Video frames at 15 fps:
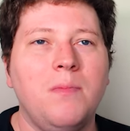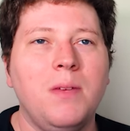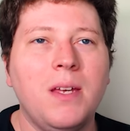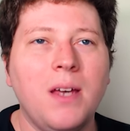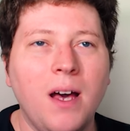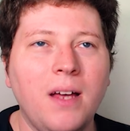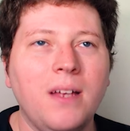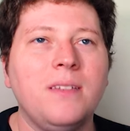
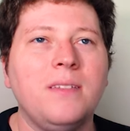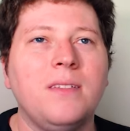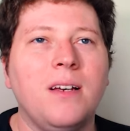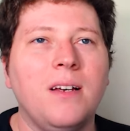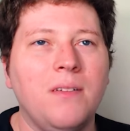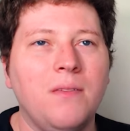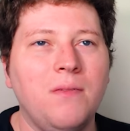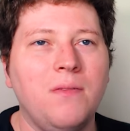because
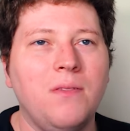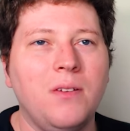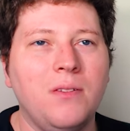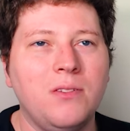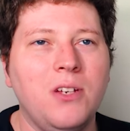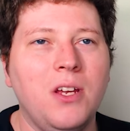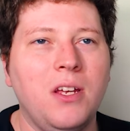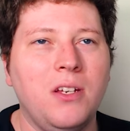of
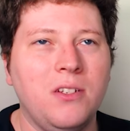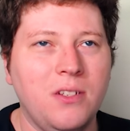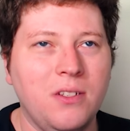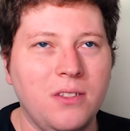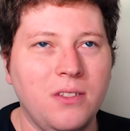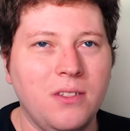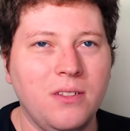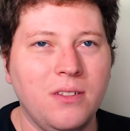those
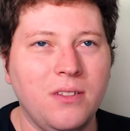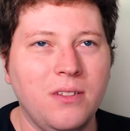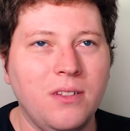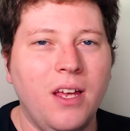changes.